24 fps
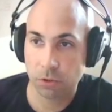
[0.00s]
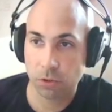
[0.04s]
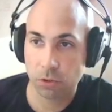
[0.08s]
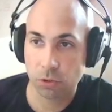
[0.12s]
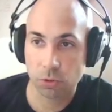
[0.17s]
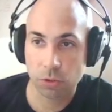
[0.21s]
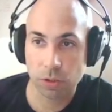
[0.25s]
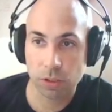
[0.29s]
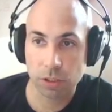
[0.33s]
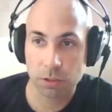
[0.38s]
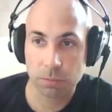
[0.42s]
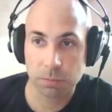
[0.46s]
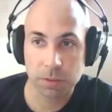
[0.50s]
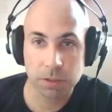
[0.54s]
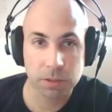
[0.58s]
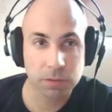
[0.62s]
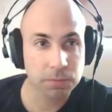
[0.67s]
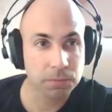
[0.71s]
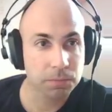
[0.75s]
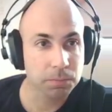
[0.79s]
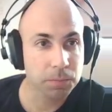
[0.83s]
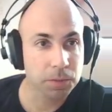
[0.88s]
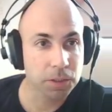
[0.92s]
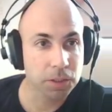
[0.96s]
treatment
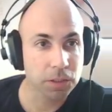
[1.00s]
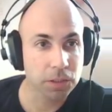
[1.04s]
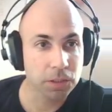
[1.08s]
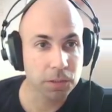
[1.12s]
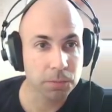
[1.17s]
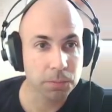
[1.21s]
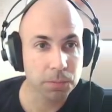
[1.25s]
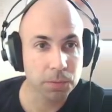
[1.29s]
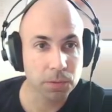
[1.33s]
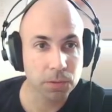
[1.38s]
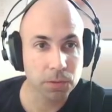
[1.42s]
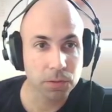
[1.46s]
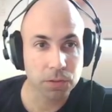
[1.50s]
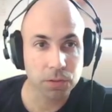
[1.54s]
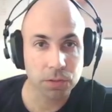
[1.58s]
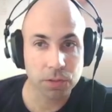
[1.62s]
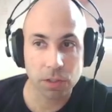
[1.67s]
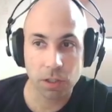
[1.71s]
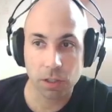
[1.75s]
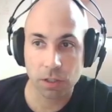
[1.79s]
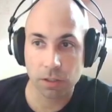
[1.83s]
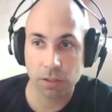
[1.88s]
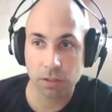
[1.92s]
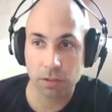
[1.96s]
of municipal
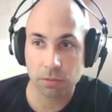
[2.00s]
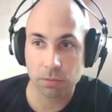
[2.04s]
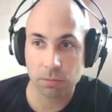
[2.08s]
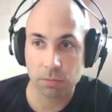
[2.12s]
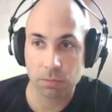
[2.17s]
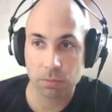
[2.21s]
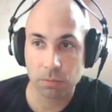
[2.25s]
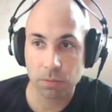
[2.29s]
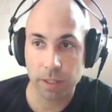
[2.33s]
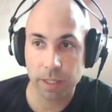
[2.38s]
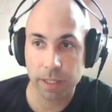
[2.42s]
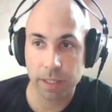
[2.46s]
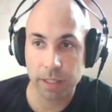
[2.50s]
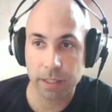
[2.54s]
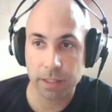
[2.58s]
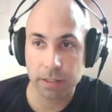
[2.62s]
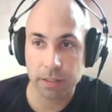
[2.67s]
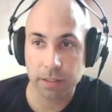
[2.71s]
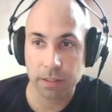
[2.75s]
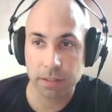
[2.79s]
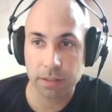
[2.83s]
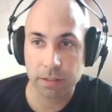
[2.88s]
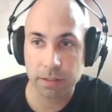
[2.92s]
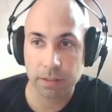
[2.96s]
solid
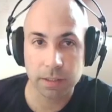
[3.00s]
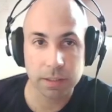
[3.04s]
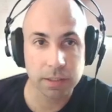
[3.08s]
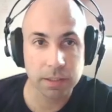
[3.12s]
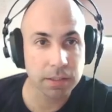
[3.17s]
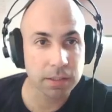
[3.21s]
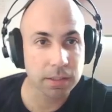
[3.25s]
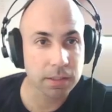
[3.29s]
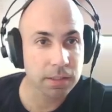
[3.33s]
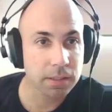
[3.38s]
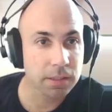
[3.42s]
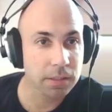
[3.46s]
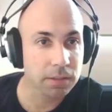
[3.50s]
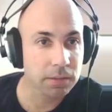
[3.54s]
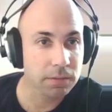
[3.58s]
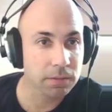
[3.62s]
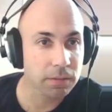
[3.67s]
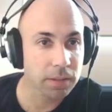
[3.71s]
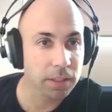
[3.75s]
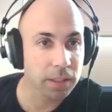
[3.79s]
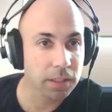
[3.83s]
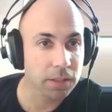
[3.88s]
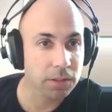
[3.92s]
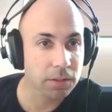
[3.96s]
waste
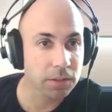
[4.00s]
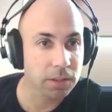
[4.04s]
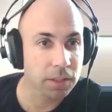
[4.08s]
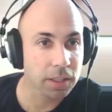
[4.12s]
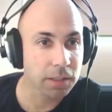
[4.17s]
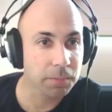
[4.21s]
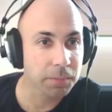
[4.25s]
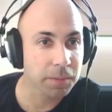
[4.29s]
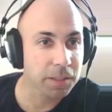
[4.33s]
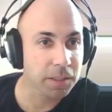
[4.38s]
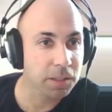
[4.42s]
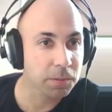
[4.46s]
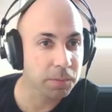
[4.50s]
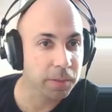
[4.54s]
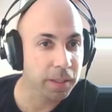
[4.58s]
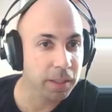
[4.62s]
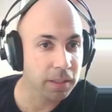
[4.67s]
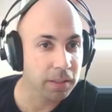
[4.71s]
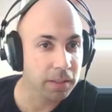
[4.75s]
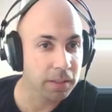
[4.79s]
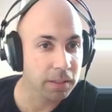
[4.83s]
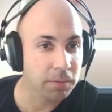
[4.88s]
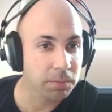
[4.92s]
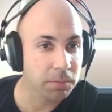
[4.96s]
incineration. Did I misspell
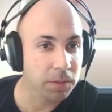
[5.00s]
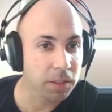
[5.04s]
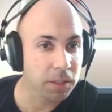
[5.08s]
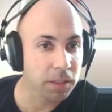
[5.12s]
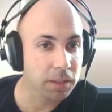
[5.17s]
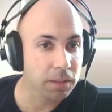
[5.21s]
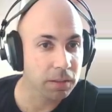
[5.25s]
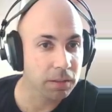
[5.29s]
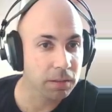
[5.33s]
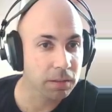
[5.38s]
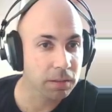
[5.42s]
something?